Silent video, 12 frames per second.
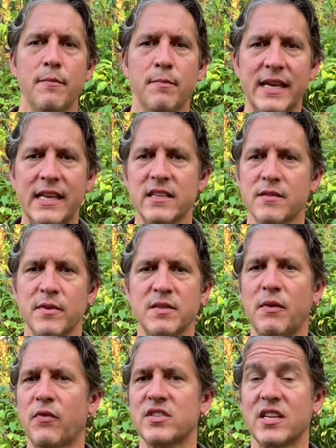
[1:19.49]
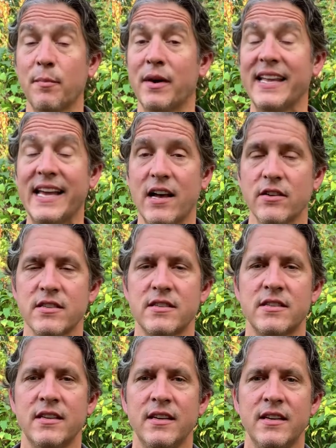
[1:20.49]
me, this must be for somebody else?